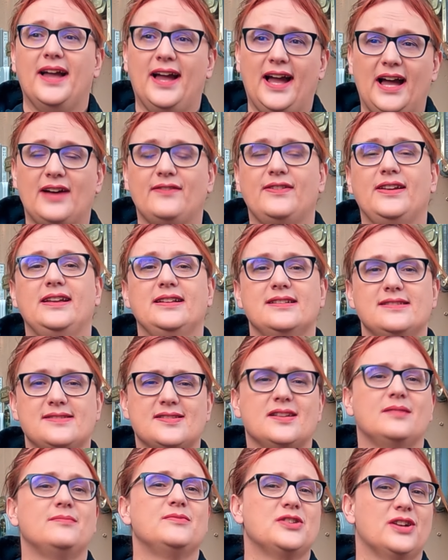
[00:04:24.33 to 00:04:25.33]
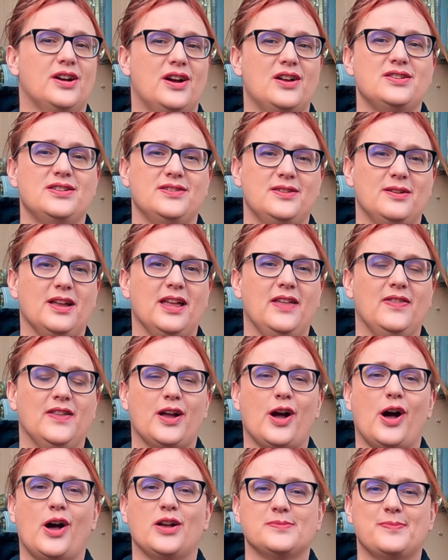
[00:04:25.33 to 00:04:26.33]
Having some charge in the
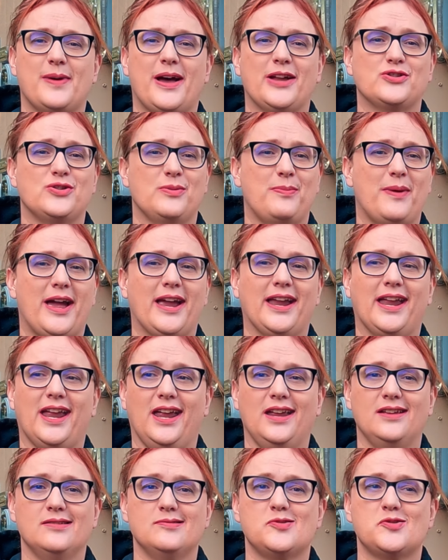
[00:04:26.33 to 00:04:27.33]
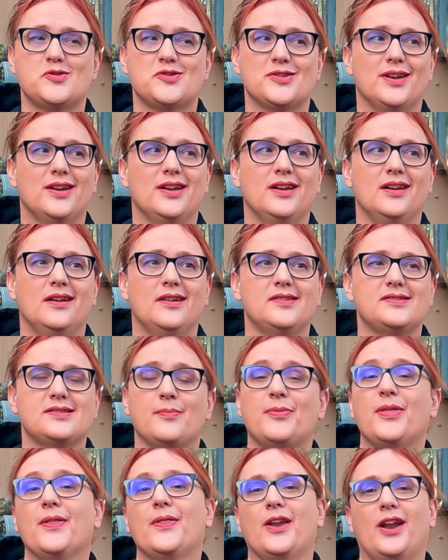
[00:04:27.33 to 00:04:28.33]
car's battery pack is
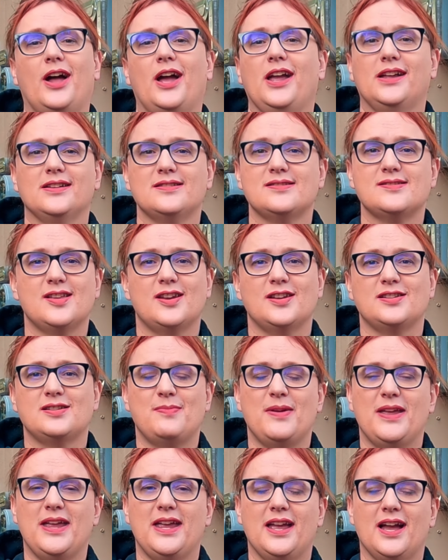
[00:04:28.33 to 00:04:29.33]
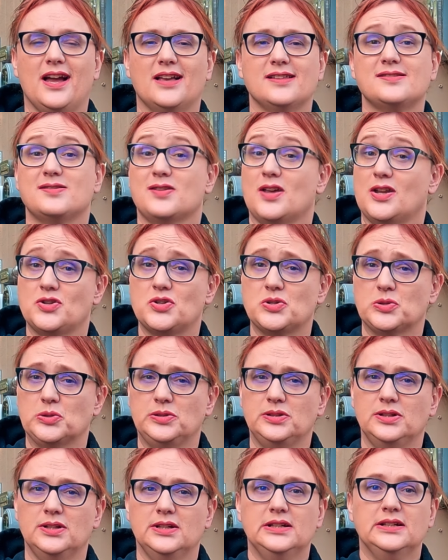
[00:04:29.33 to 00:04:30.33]
something that I consider to be
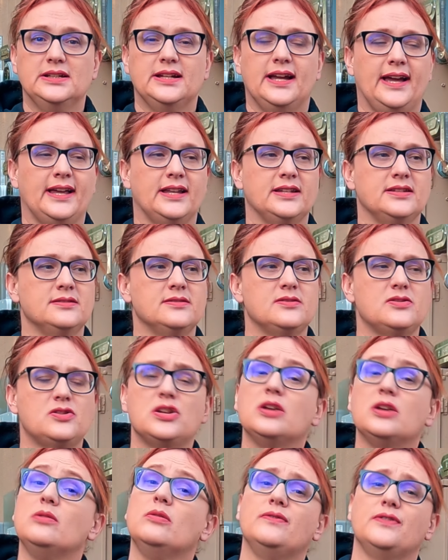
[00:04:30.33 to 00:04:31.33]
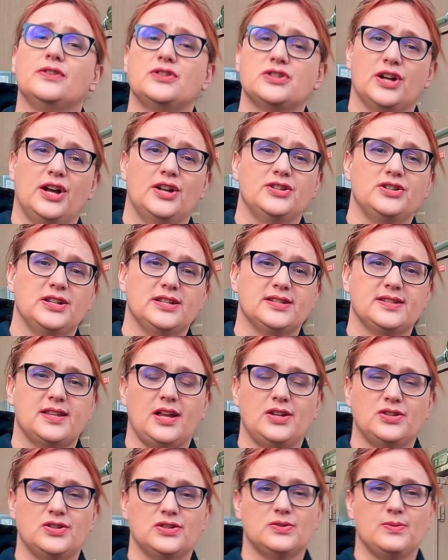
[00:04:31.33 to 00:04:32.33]
essential. And two of the charging
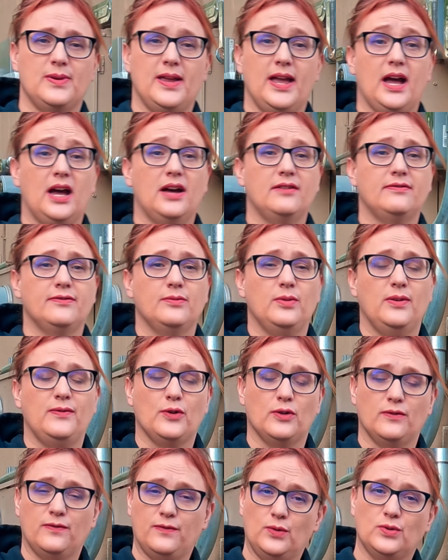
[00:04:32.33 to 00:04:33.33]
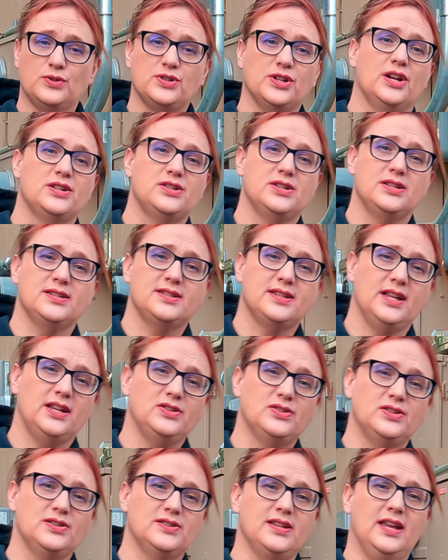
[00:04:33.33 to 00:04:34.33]
stations we've got 4 charging
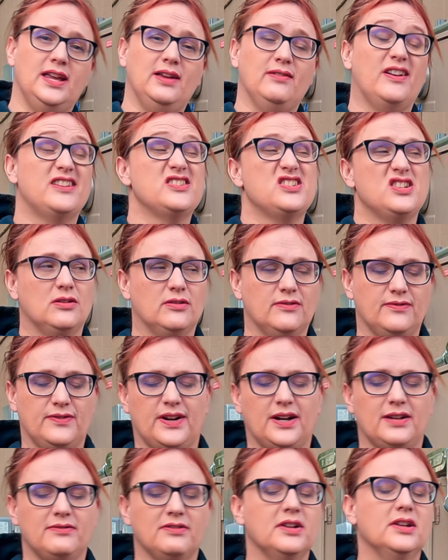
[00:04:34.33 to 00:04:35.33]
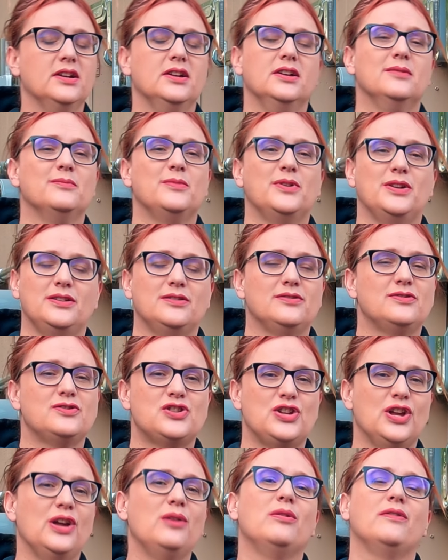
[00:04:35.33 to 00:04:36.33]
stations here, I've actually got 5, but
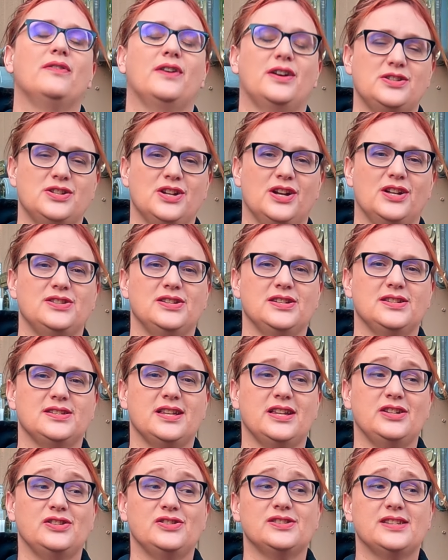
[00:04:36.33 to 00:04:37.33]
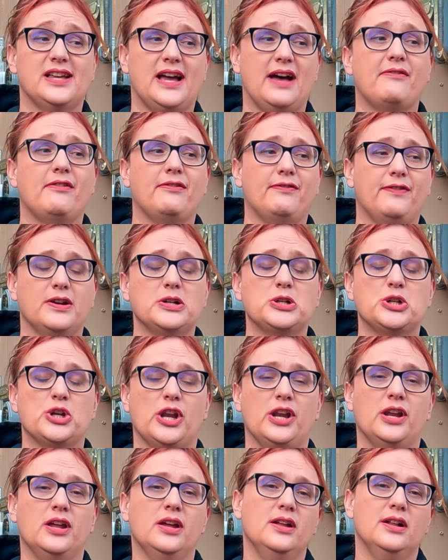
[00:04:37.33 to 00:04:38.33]
2 of our charging stations have a
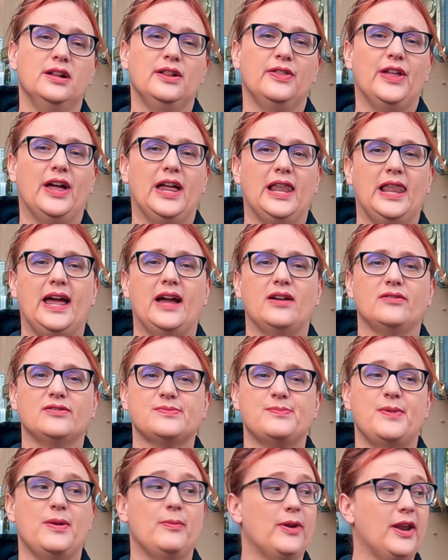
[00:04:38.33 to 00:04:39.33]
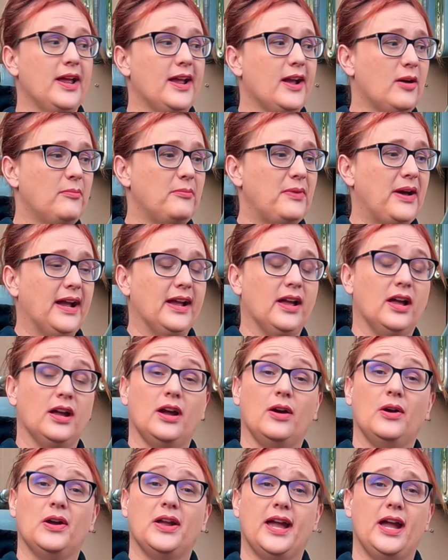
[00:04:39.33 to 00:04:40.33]
function that allows me, when I come back, I
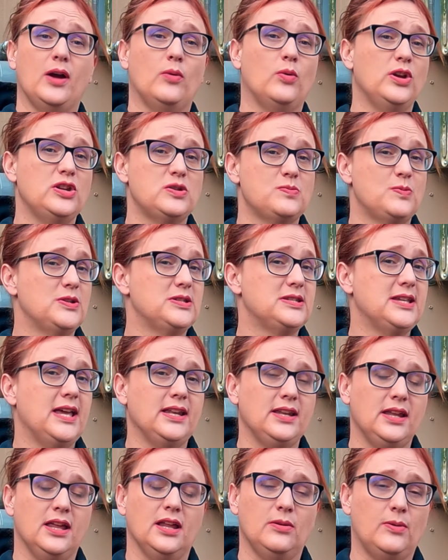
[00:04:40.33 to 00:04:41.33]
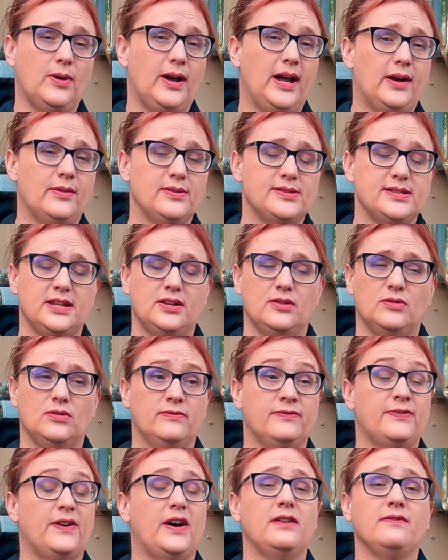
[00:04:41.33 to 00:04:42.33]
go, okay, I want you to put 10 kilowatt hours in or
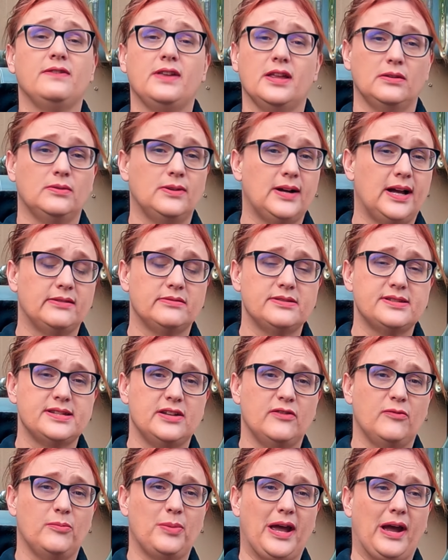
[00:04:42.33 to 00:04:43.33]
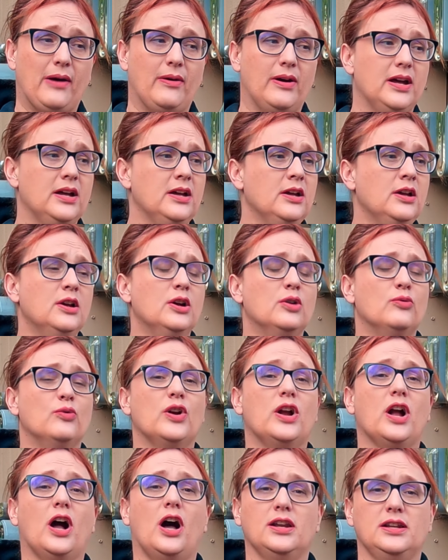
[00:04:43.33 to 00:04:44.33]
5 kilowatt hours in of power,
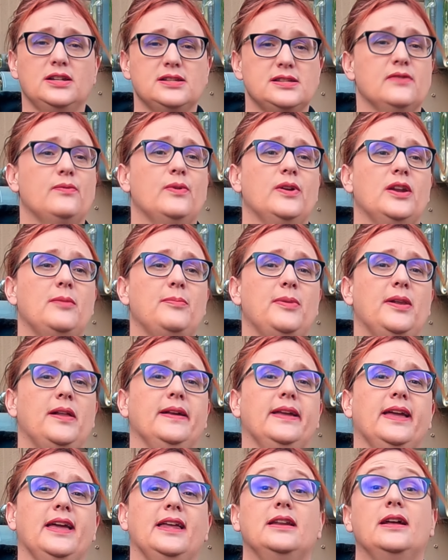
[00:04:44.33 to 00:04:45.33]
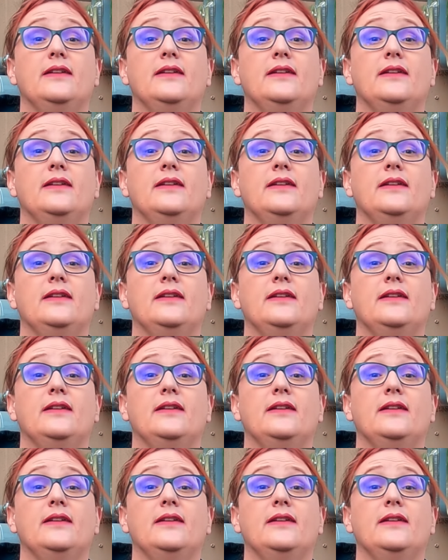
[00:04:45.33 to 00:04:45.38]
regardless of when I plug in.